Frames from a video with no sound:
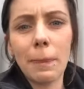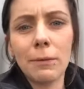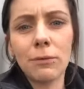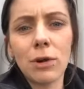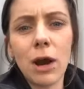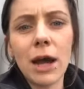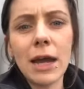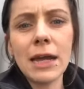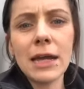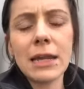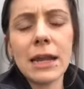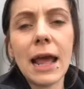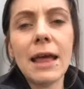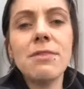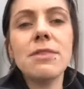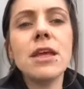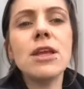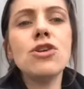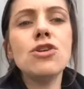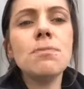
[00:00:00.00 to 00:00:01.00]
right?
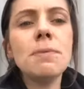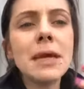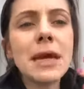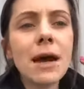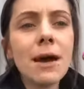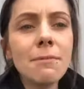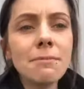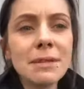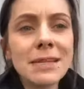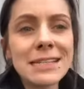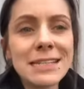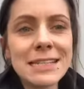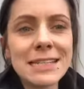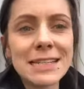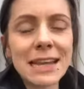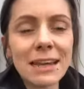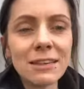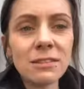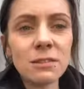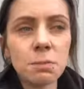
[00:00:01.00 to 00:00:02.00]
And then you become
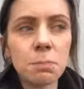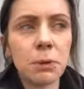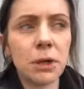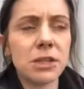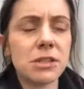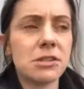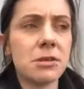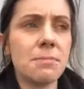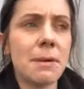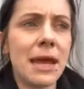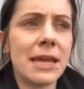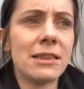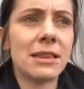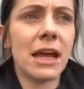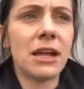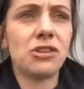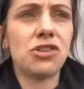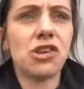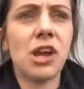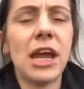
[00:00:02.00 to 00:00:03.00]
desperate to make
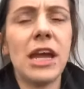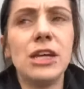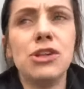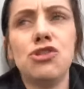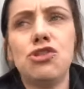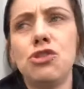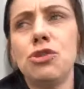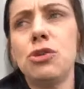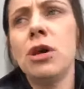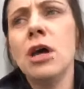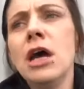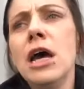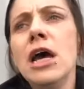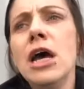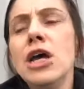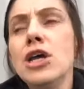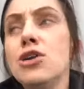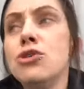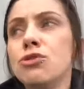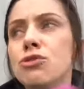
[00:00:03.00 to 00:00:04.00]
that change. You
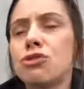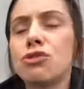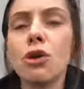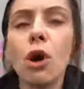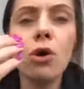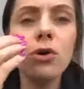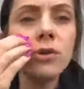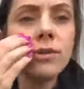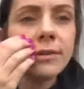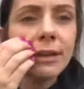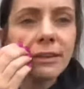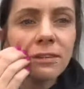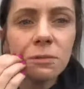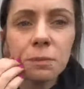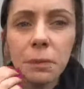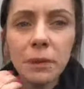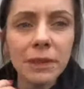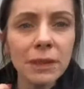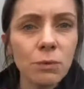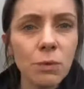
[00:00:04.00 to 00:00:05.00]
so
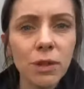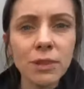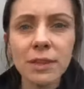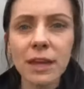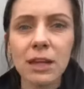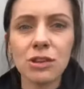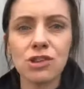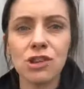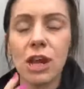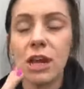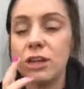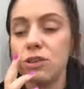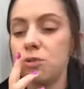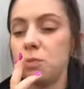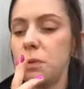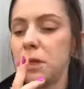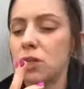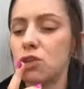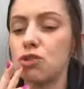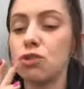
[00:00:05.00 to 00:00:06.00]
desperately want that
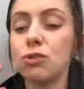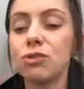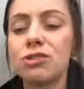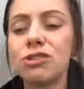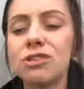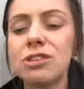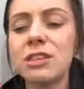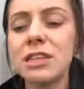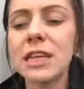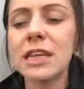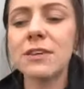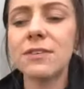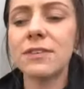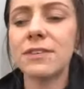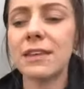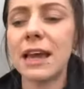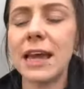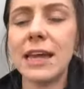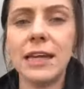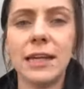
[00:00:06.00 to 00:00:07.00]
change because you're sick of
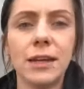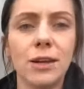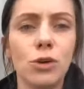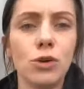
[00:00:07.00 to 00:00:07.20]
saying